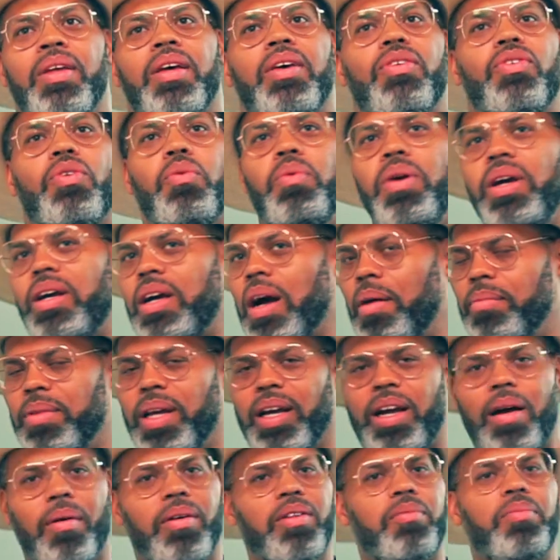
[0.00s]
So they come
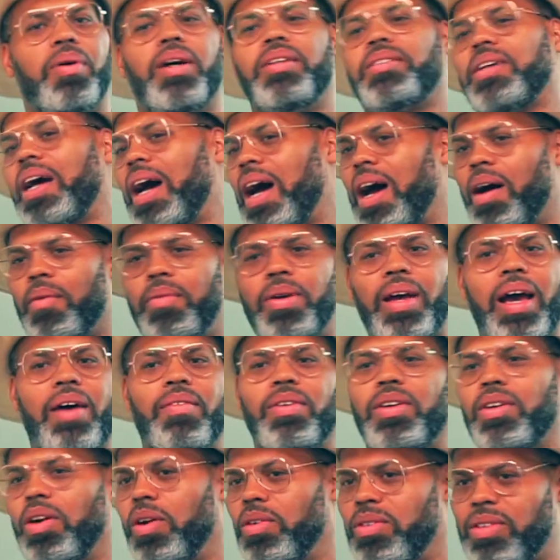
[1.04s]
on the bus, we have a
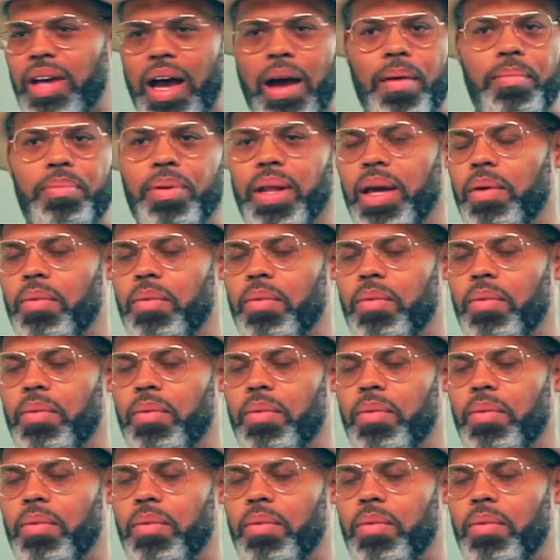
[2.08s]
good old time, play